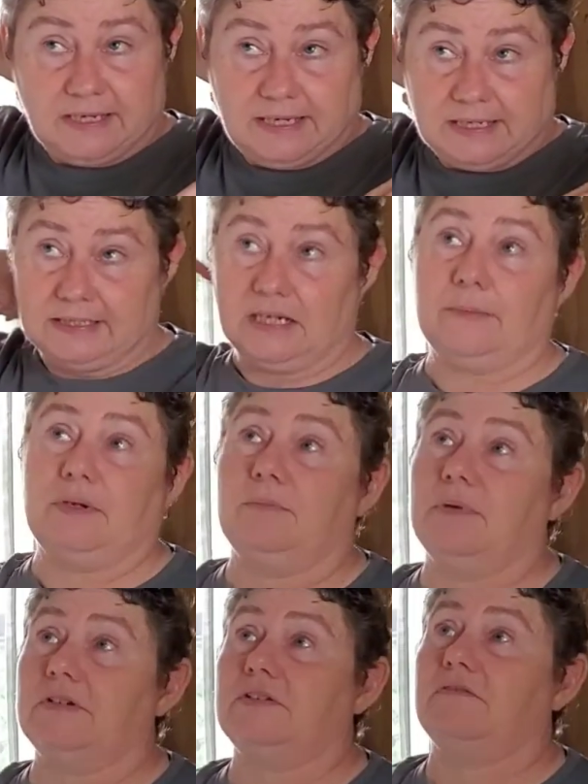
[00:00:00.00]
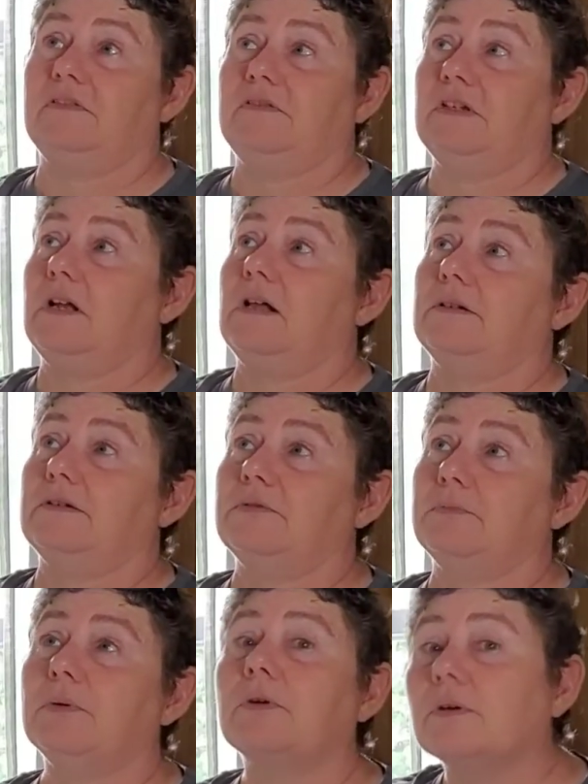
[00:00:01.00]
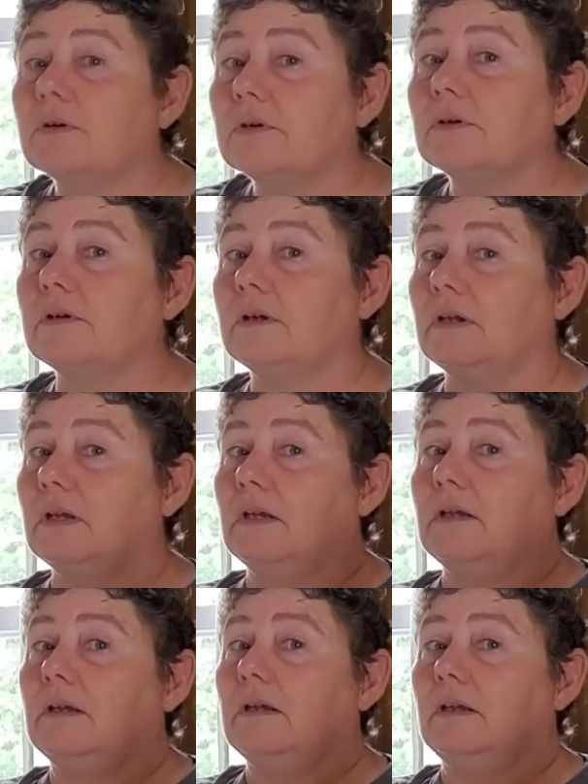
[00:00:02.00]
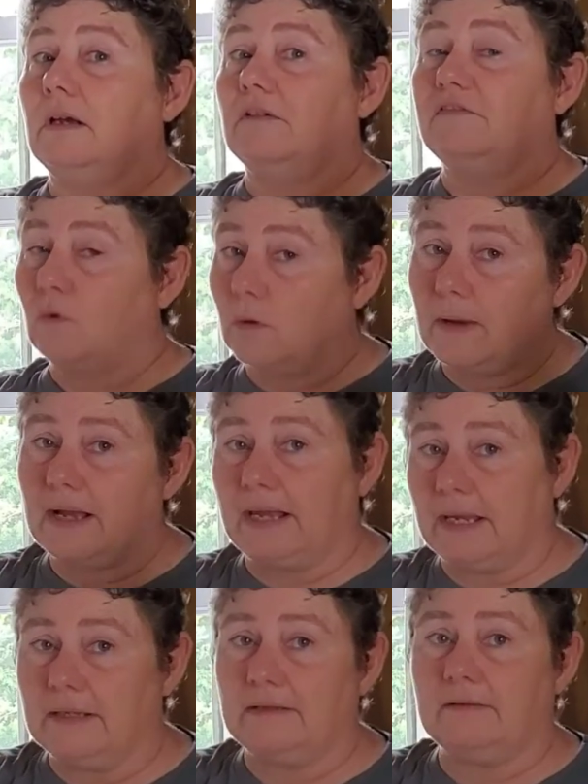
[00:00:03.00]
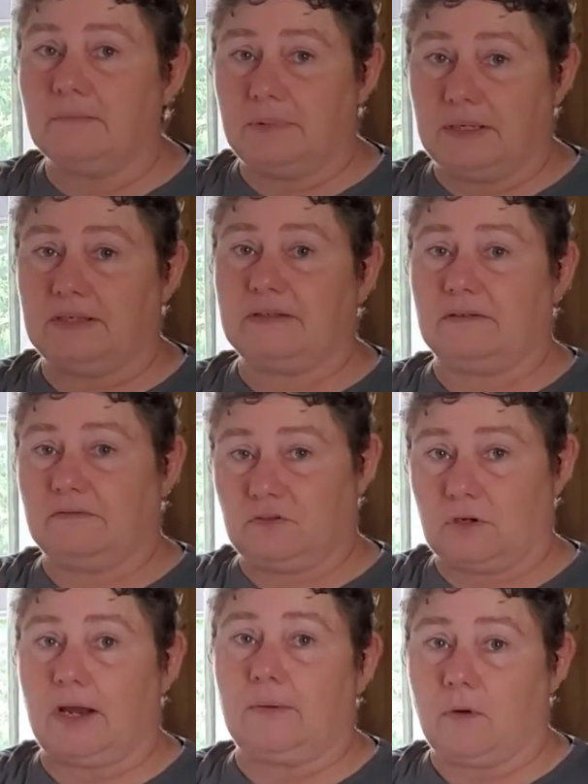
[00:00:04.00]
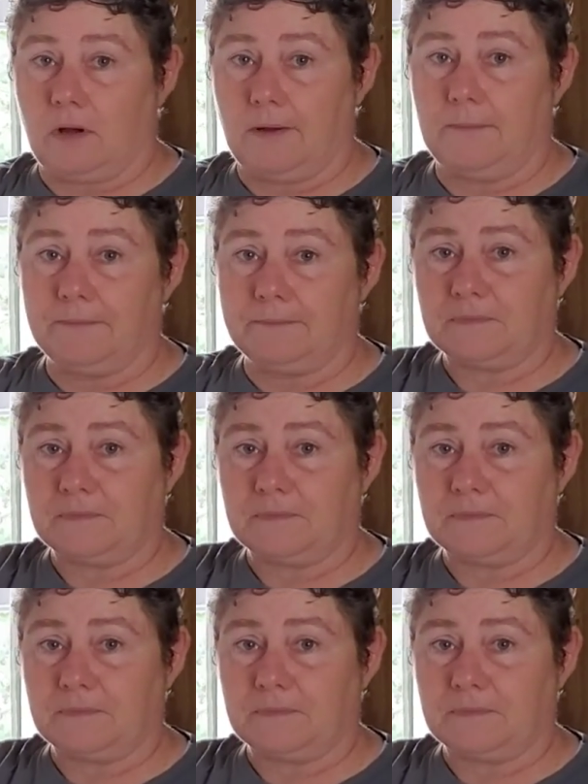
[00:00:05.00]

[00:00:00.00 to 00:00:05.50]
and then I'm going to budget $50 per 4x8 piece of drywall.